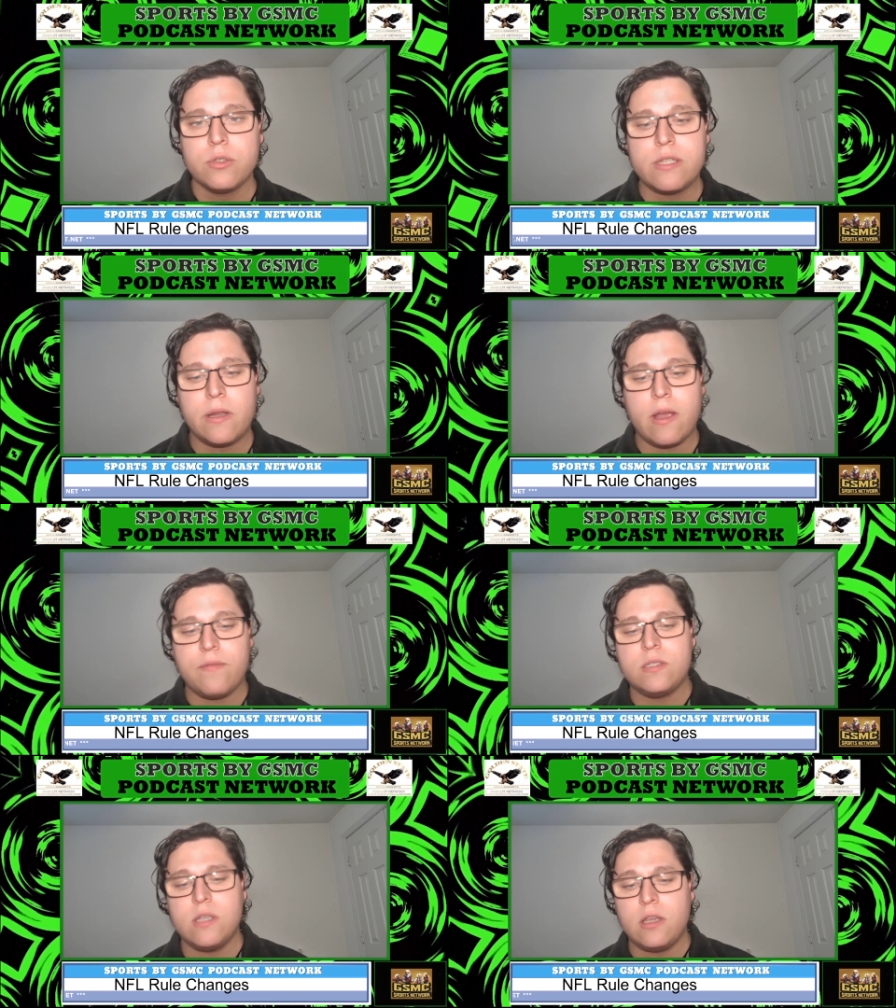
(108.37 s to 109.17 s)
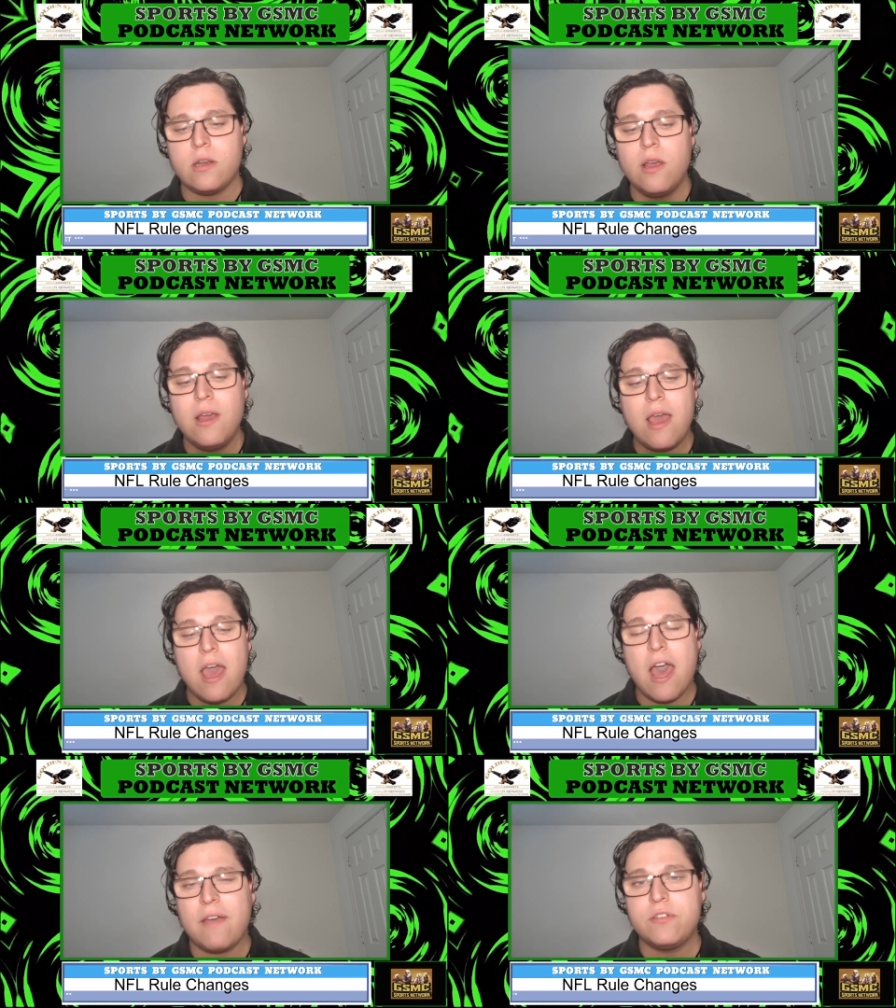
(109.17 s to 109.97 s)
that I've seen
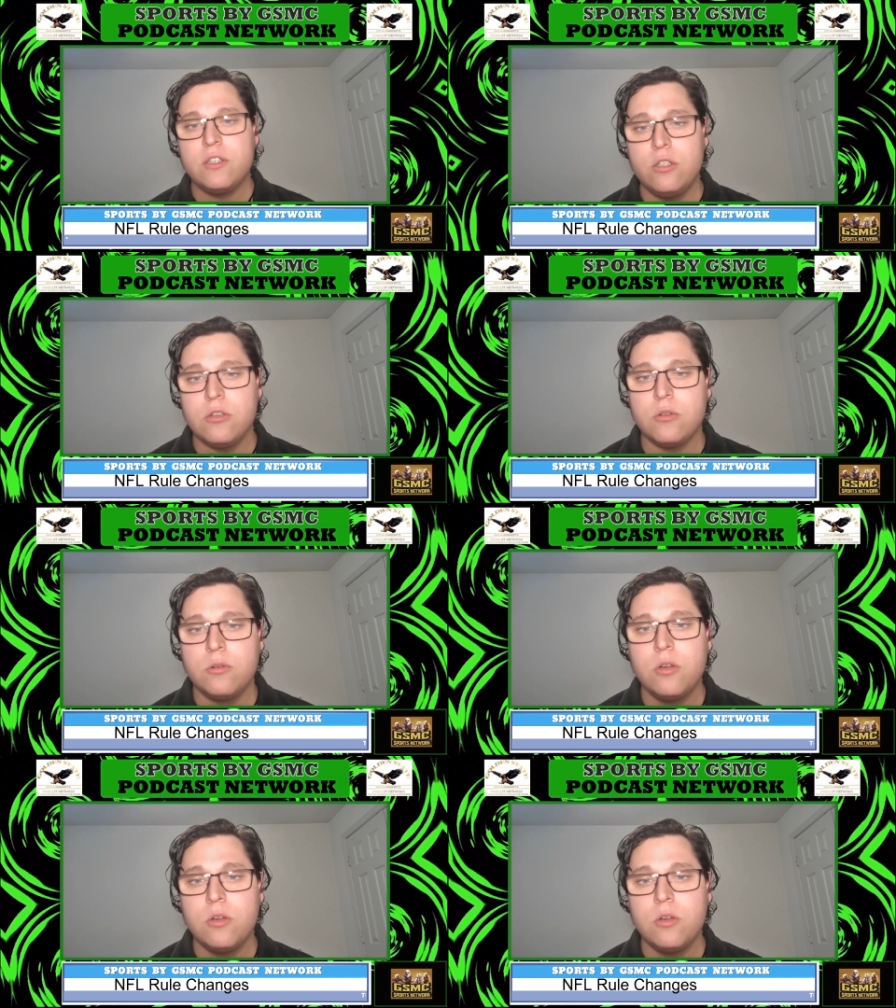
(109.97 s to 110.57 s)
have to do